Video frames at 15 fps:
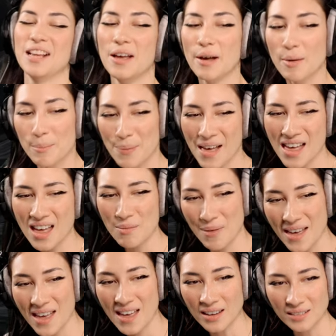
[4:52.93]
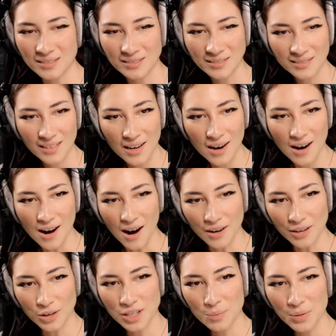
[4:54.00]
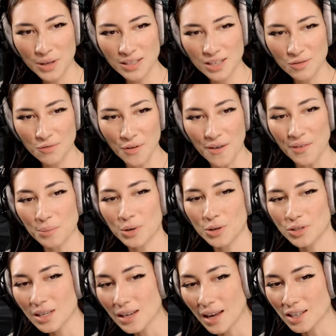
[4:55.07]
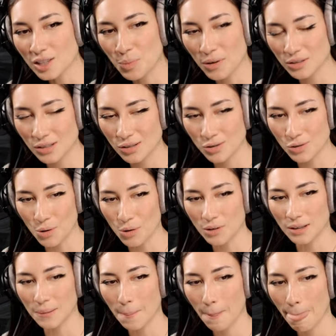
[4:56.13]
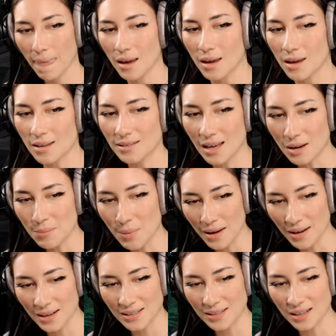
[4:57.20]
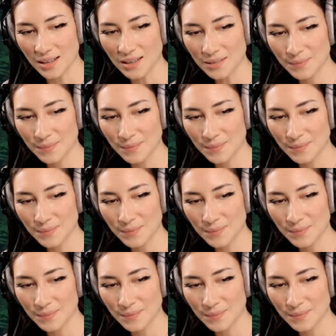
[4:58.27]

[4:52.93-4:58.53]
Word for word: bye-bye. Are you using PlayStation 5? I'm using an Xbox controller. Is that a bad idea?